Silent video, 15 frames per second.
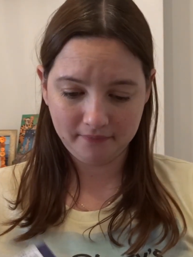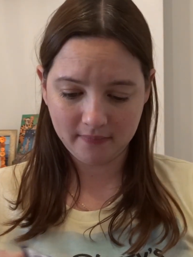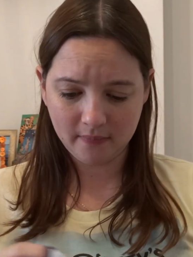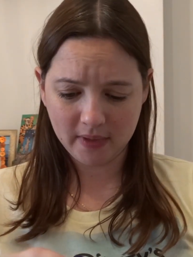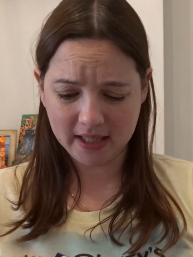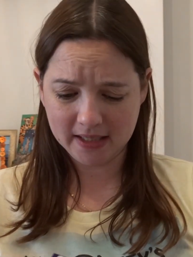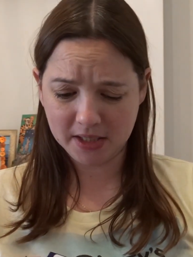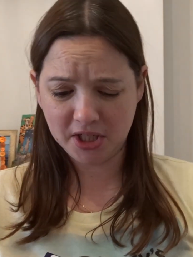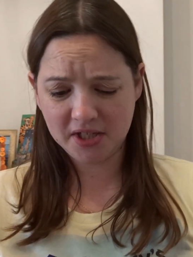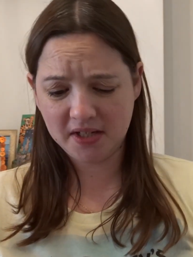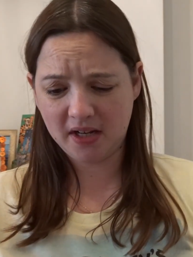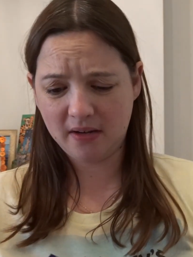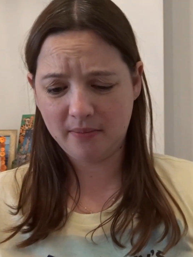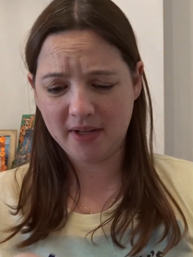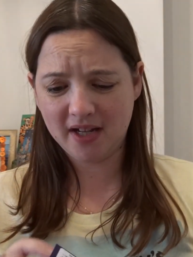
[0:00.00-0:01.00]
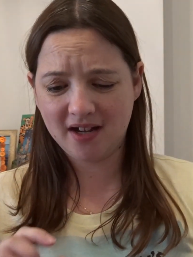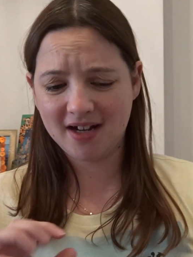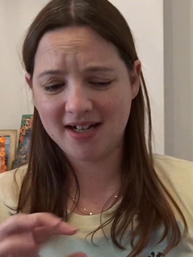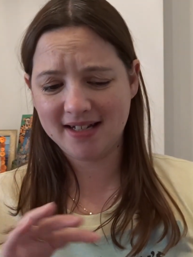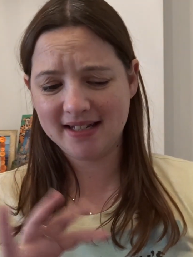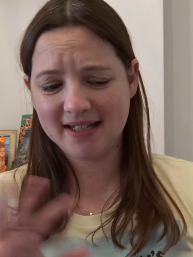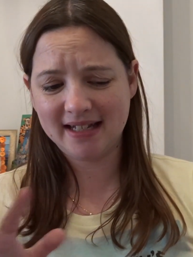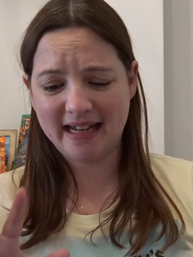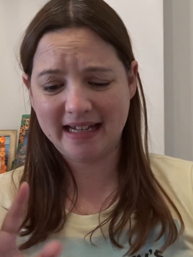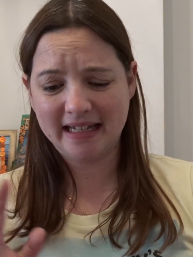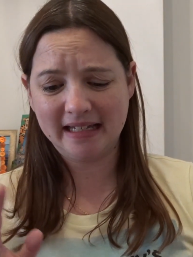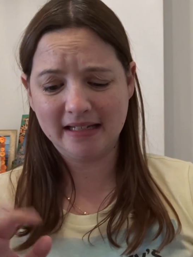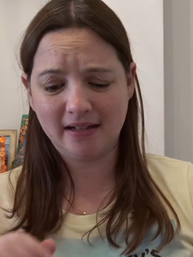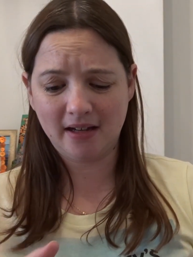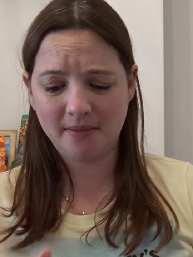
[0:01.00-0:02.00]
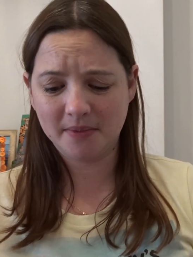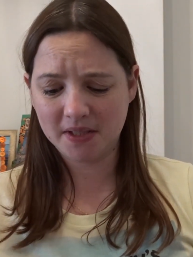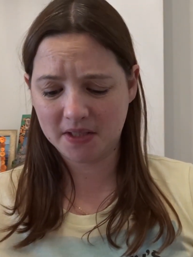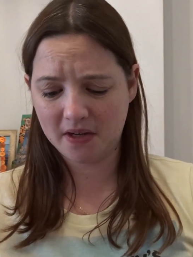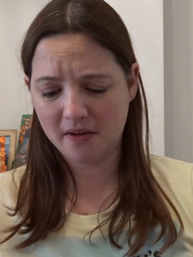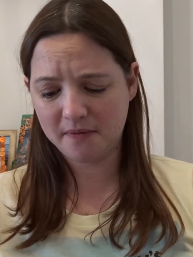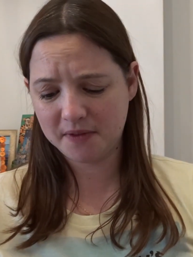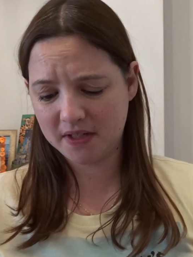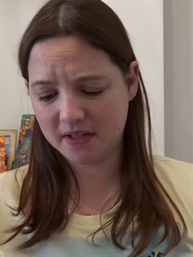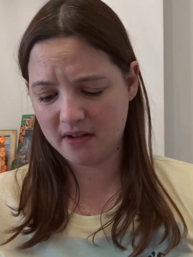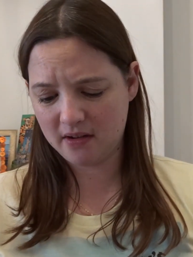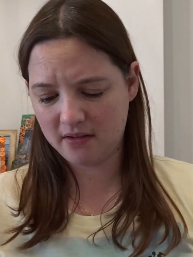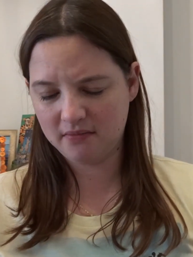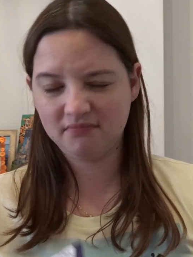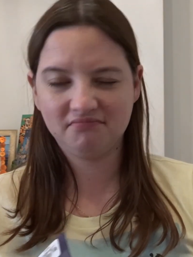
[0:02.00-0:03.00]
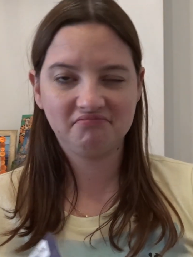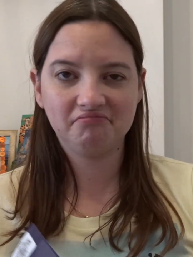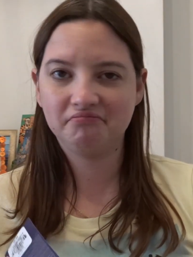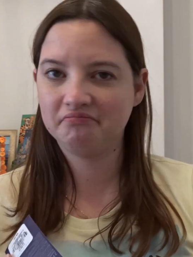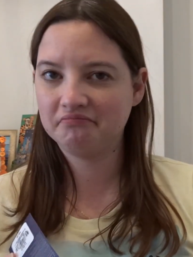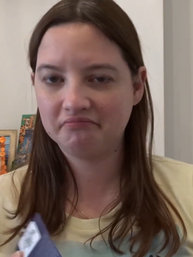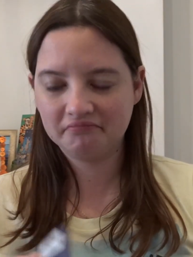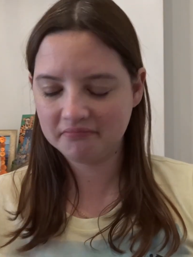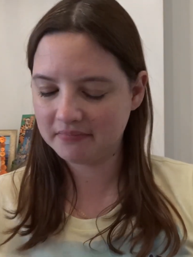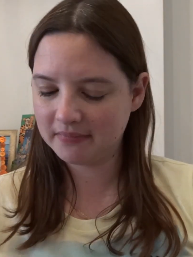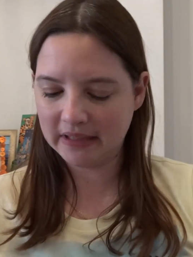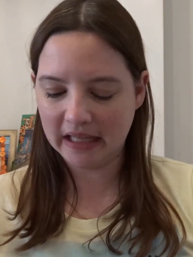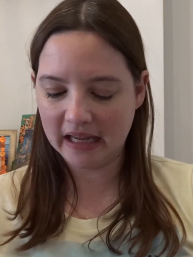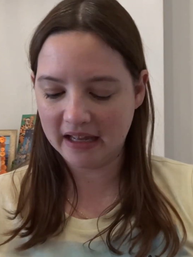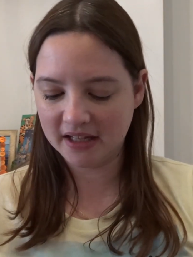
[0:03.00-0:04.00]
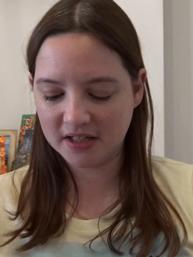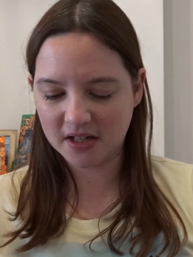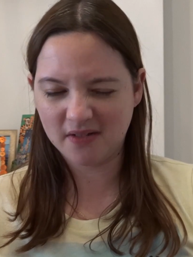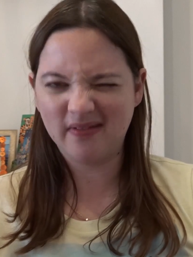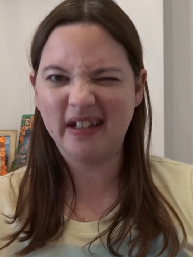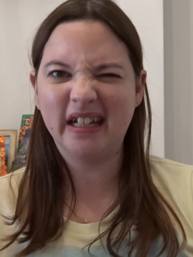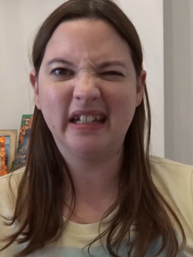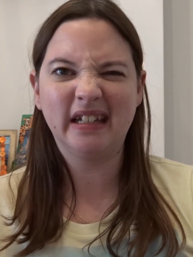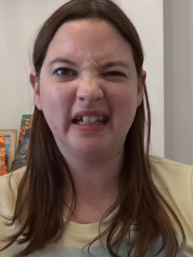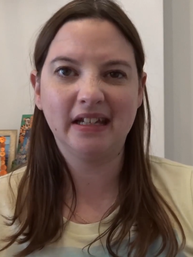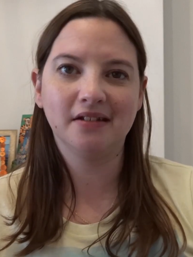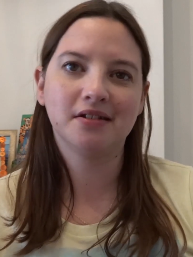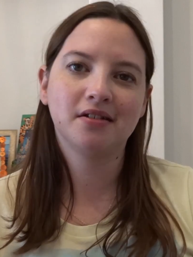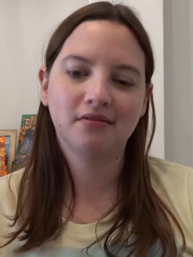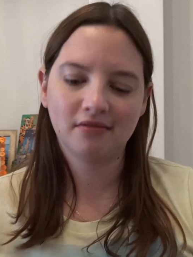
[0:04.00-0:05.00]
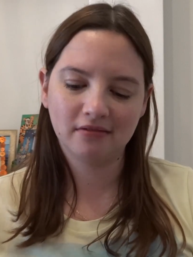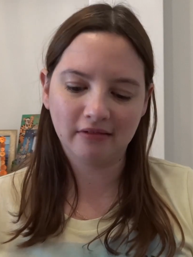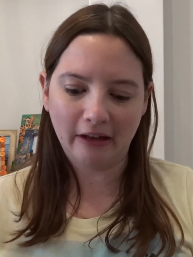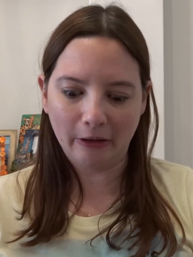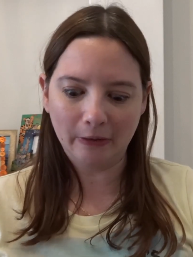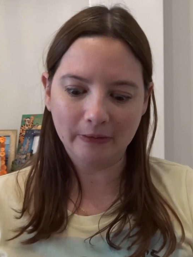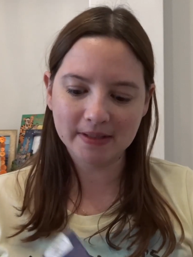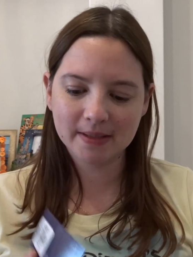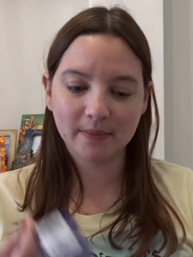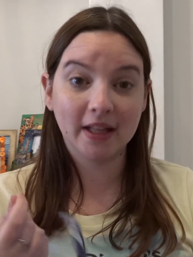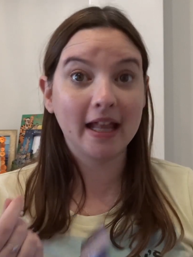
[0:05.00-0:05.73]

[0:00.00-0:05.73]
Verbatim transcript: I mean, it's just going to be kind of snacky type stuff, so. Yeah, I don't really need loads, but